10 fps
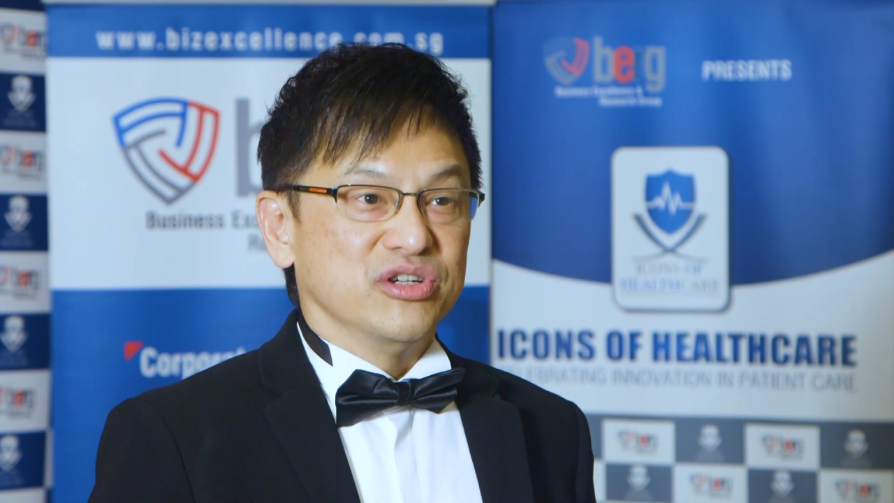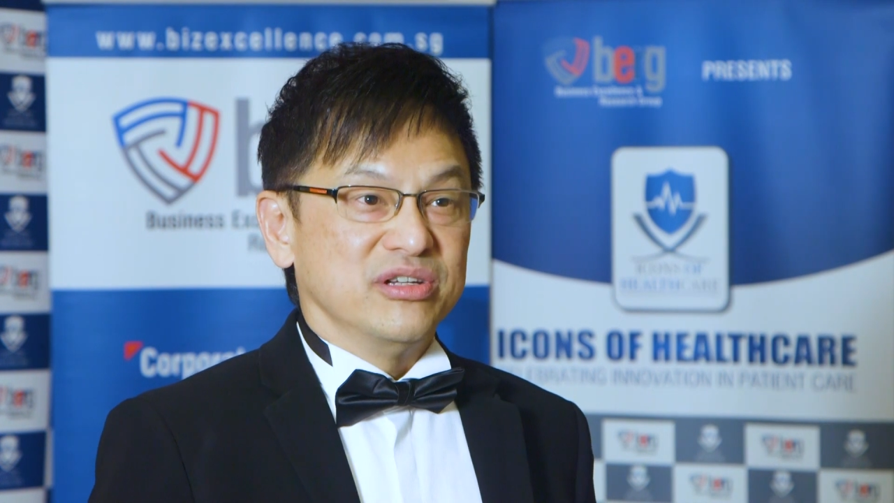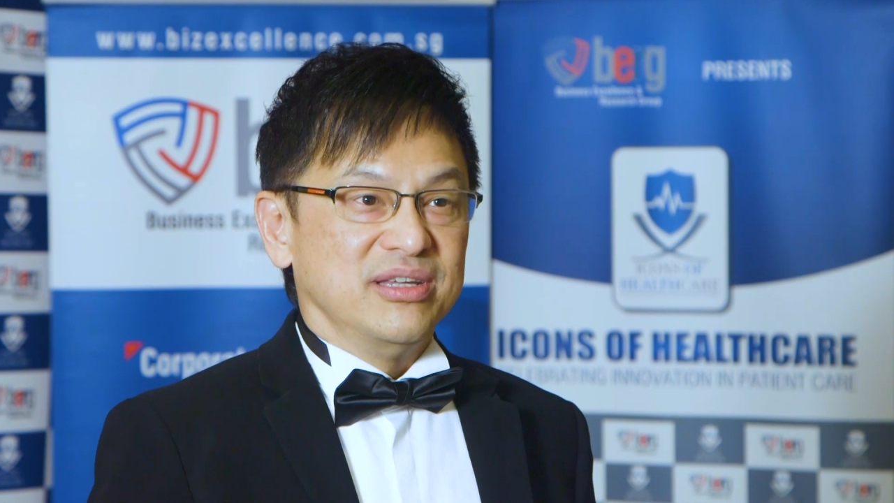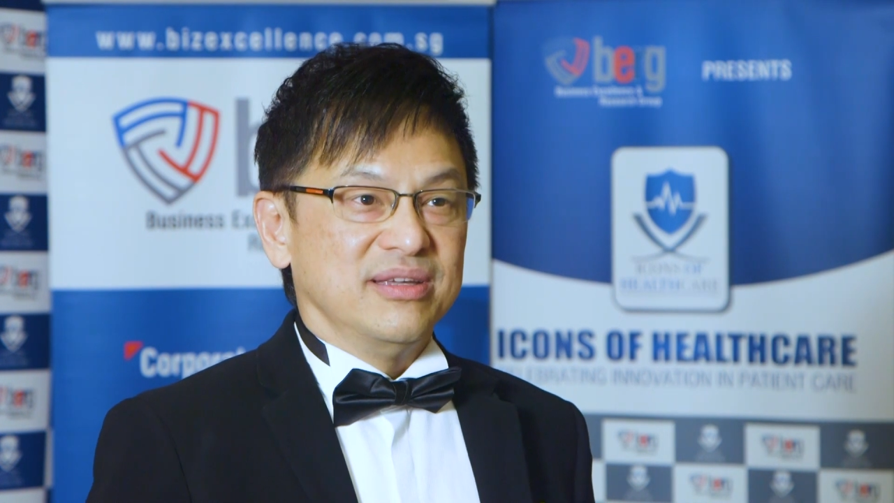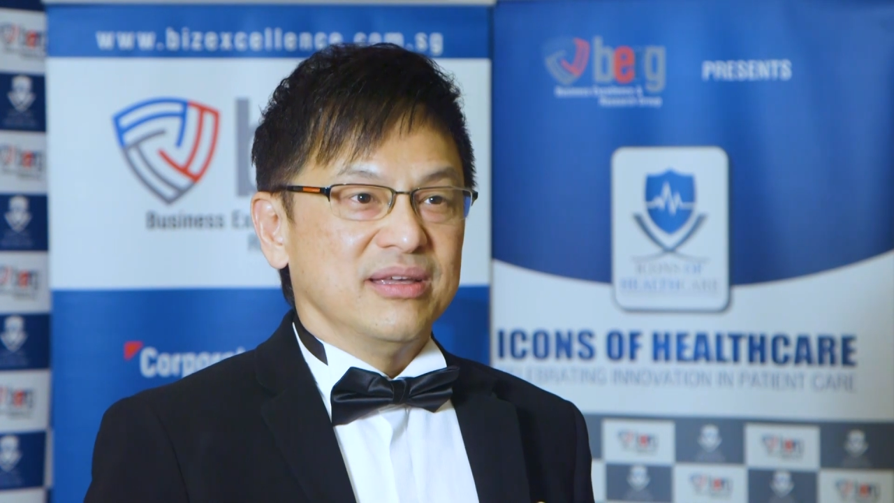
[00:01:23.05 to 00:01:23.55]

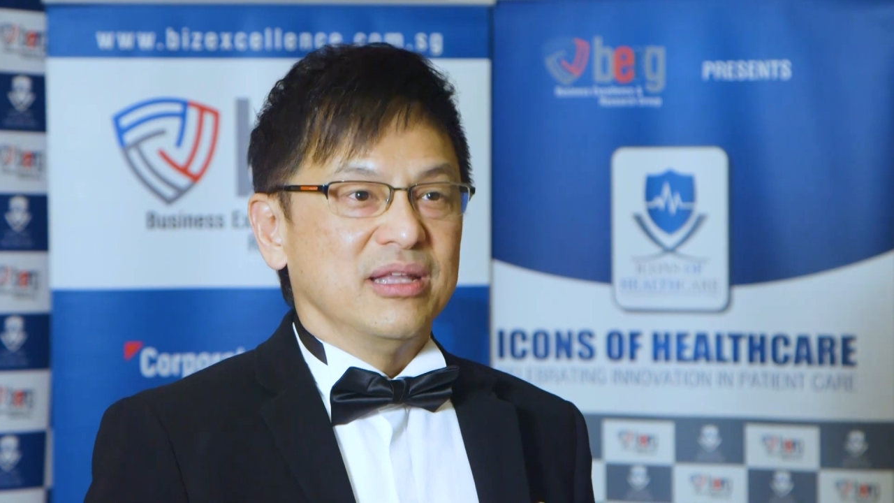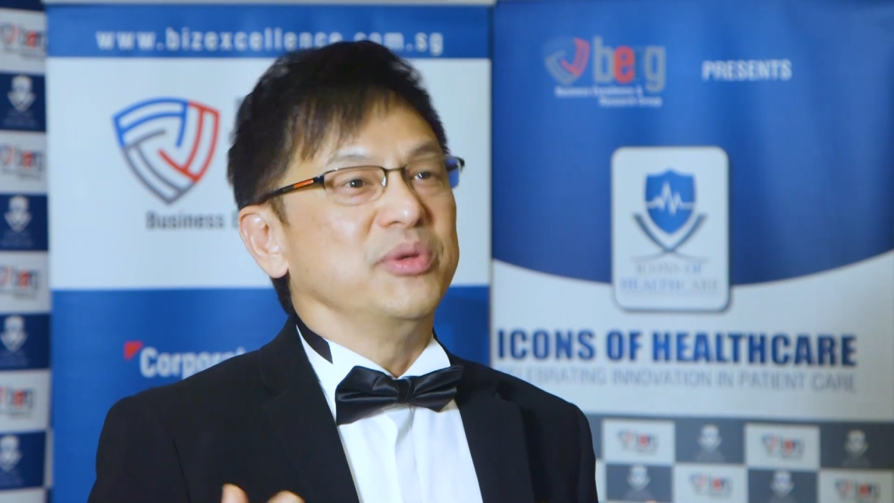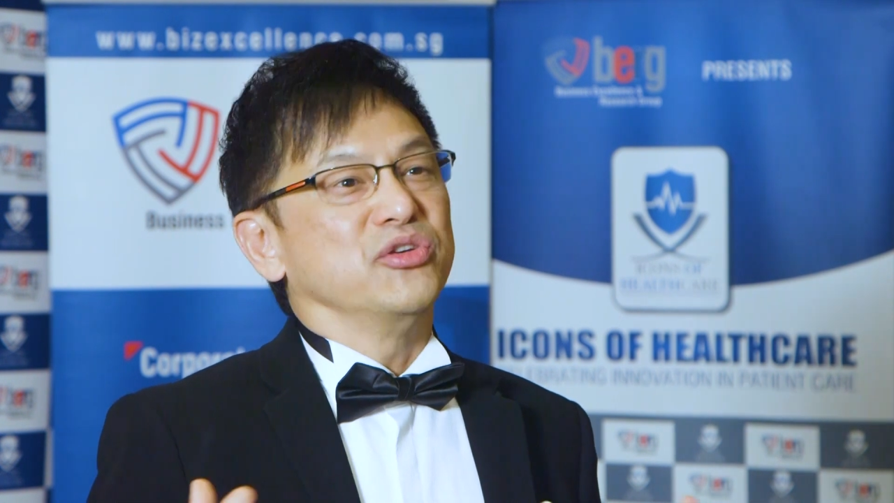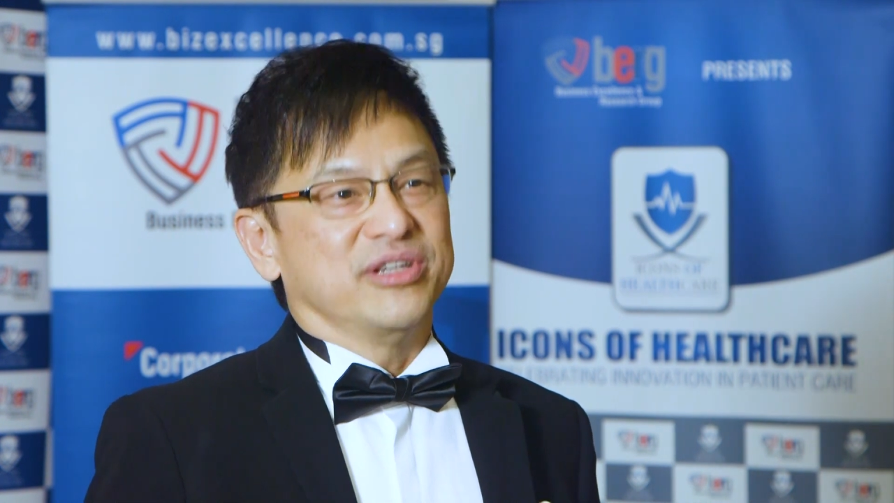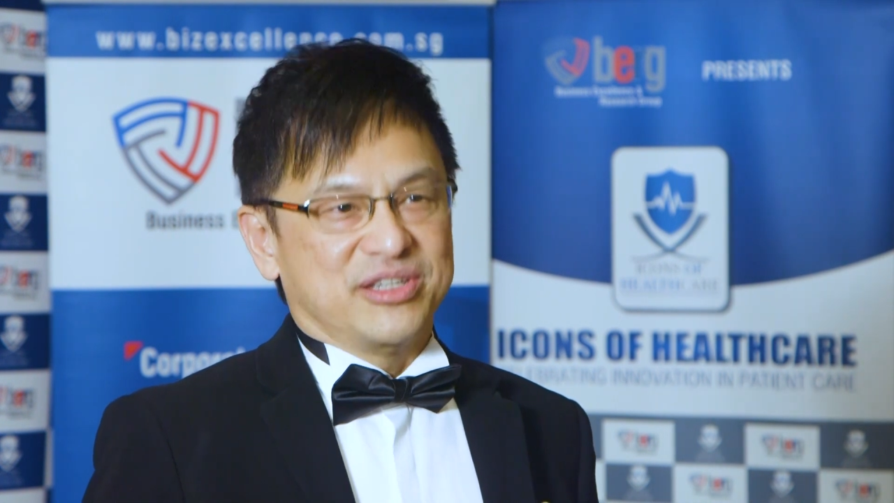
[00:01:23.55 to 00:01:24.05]
journey,
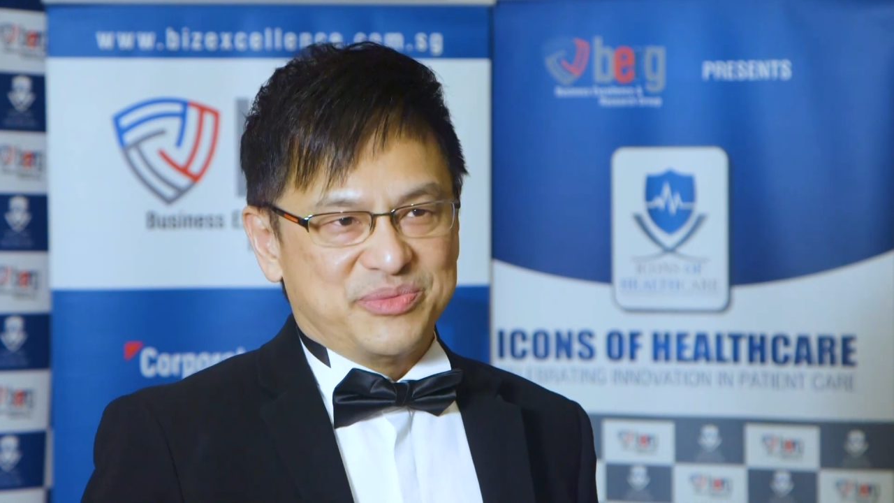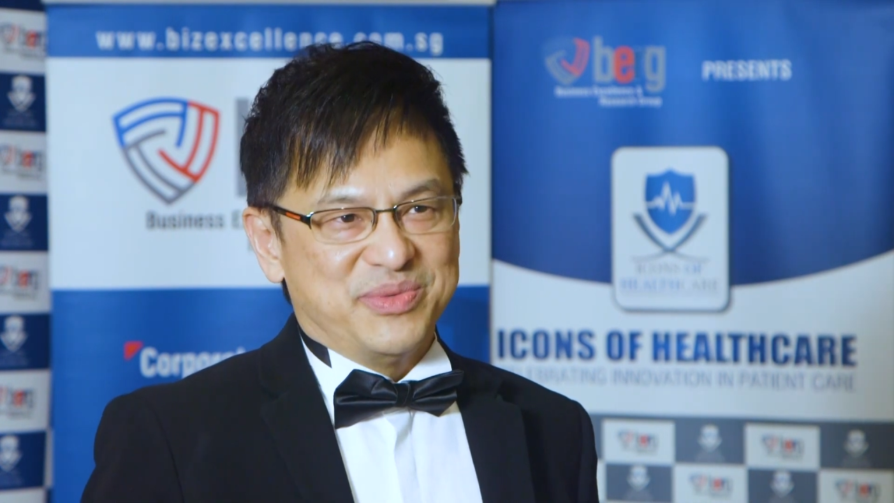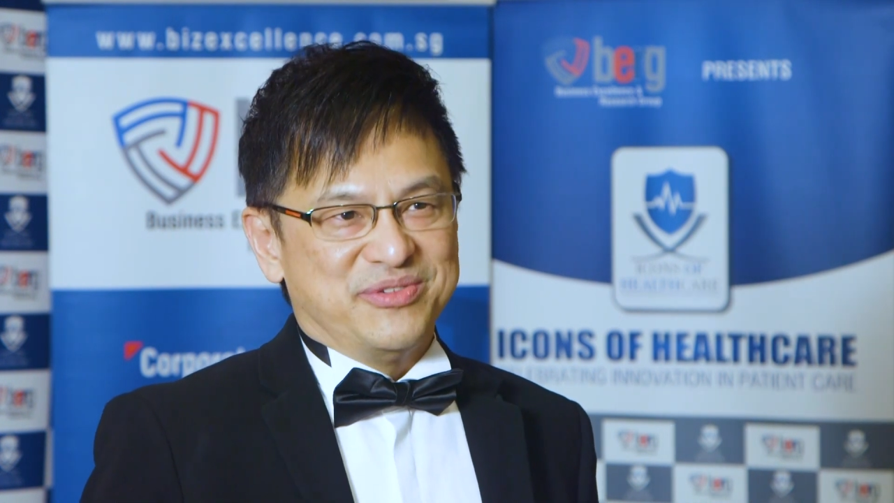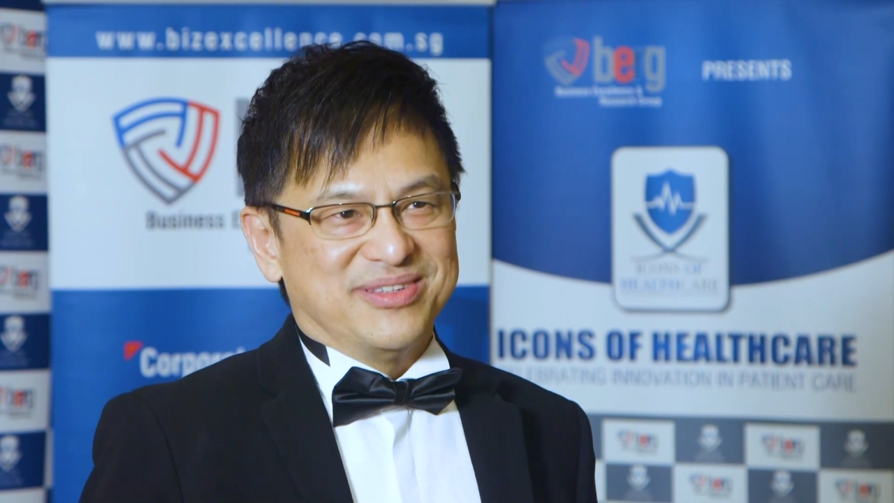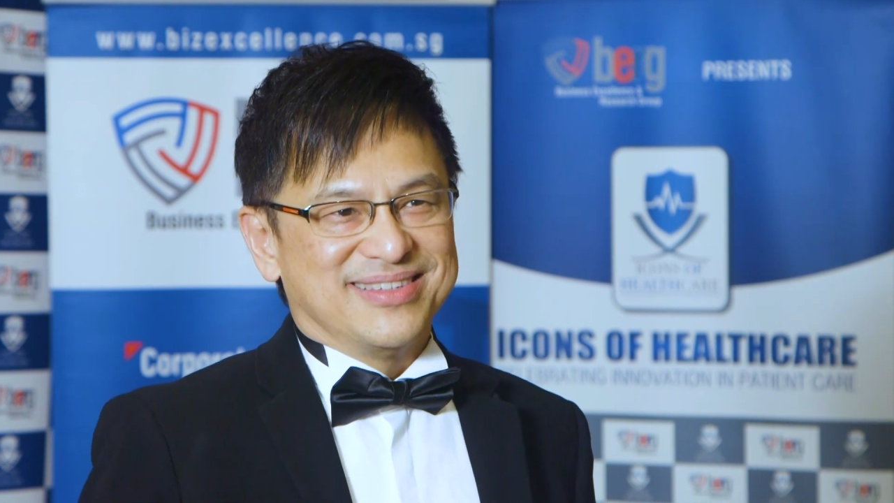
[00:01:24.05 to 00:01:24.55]
patient
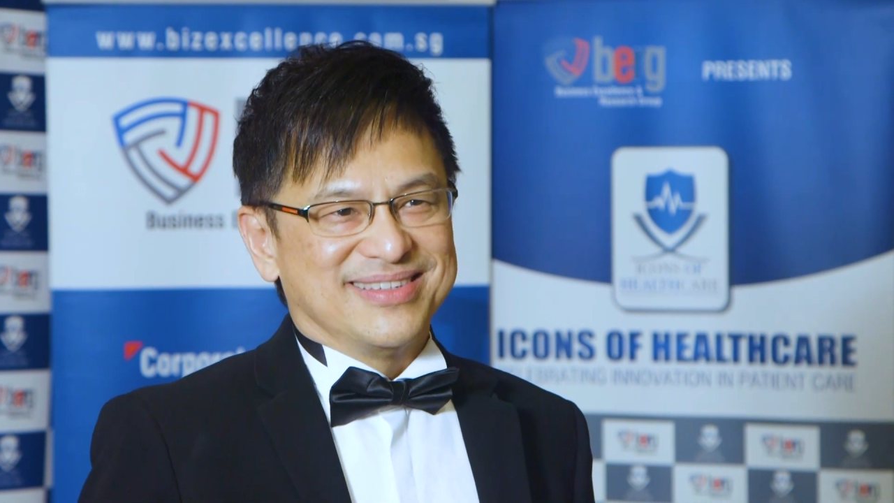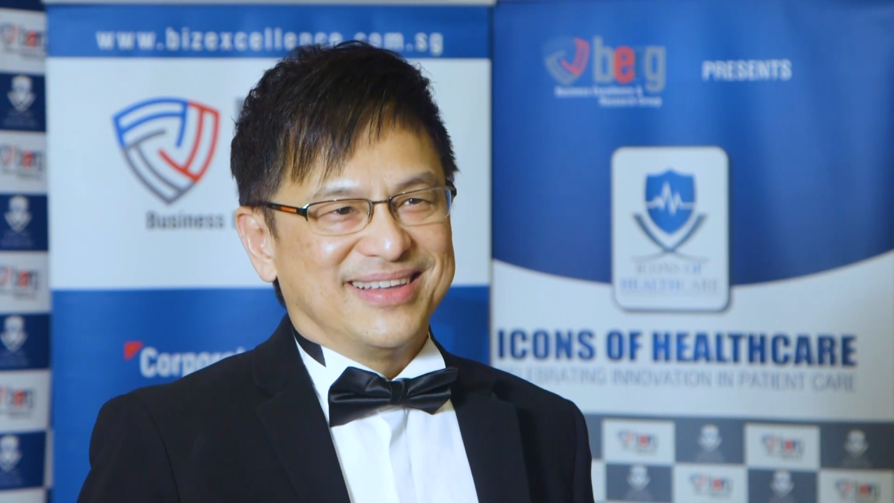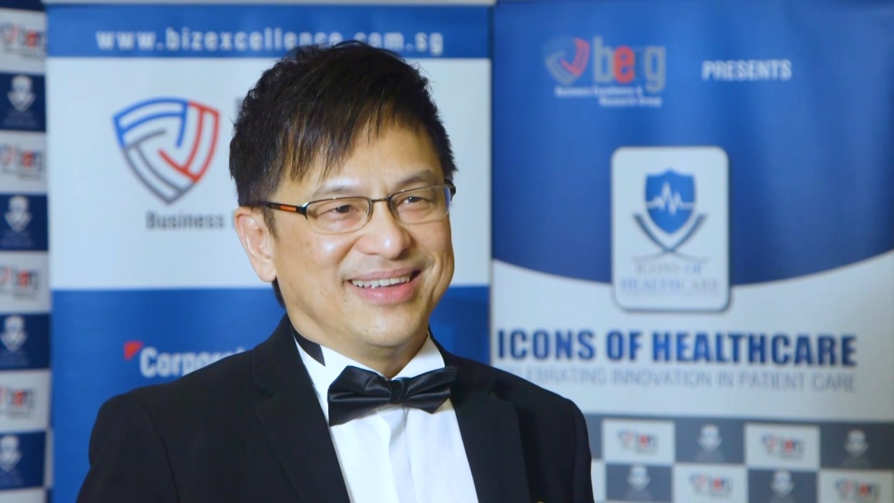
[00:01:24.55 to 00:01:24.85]
experience?